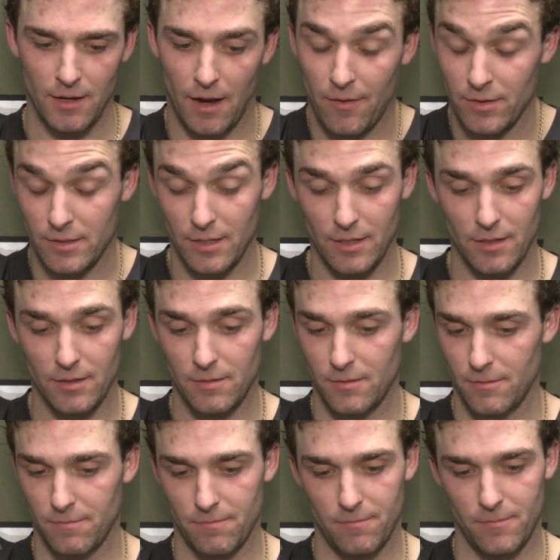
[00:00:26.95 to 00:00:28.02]
obviously he's
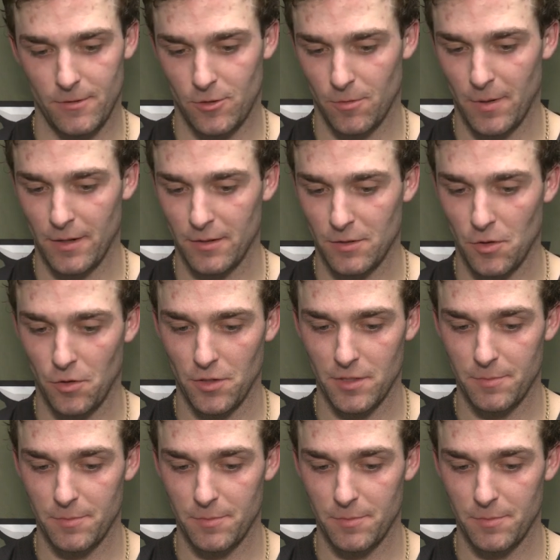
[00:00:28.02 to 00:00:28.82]
a tremendous goalie.